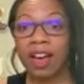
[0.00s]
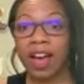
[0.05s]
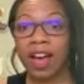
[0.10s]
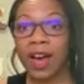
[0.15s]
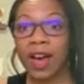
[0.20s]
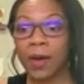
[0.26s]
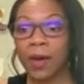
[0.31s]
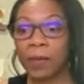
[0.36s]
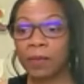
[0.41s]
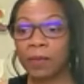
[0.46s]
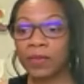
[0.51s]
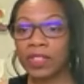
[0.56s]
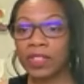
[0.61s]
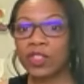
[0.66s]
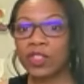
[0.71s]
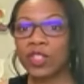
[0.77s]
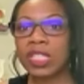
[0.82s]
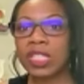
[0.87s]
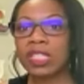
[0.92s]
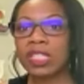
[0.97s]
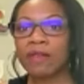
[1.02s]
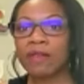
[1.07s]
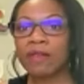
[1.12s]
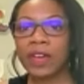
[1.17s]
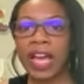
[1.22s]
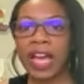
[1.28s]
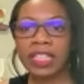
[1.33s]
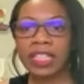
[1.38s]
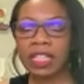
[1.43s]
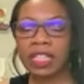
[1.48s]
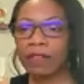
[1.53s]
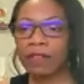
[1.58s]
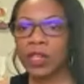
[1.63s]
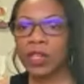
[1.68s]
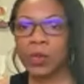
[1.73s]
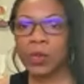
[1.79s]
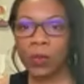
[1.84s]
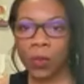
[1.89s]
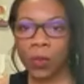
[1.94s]
Um, just the fact that if
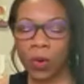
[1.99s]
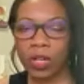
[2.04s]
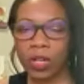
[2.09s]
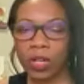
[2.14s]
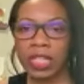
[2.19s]
he wore